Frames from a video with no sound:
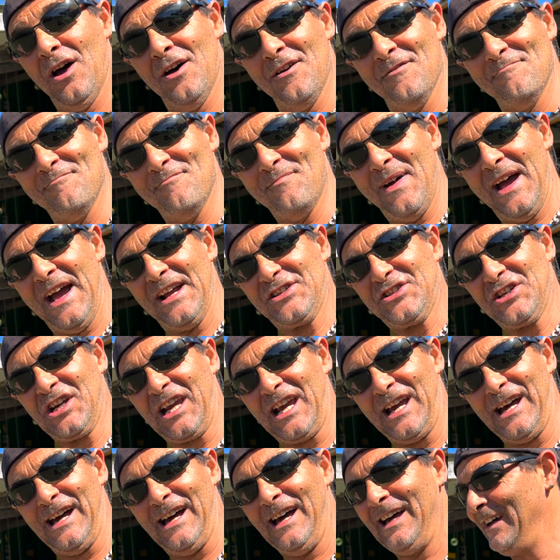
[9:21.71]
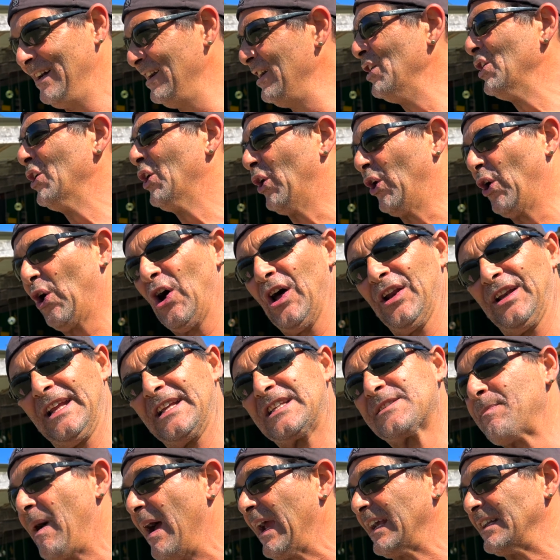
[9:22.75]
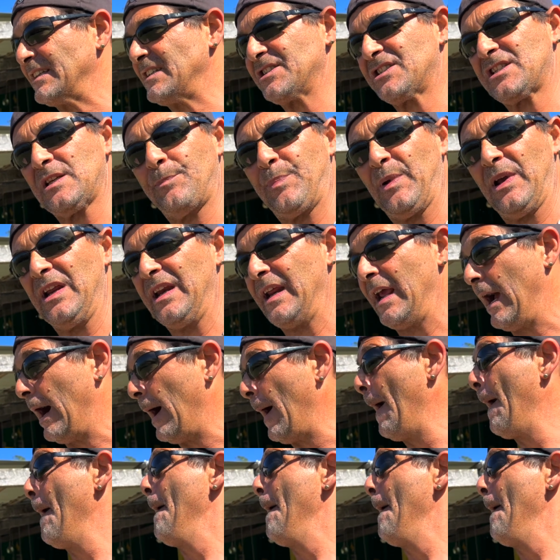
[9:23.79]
Magic, huh? All right, let's make it disappear now.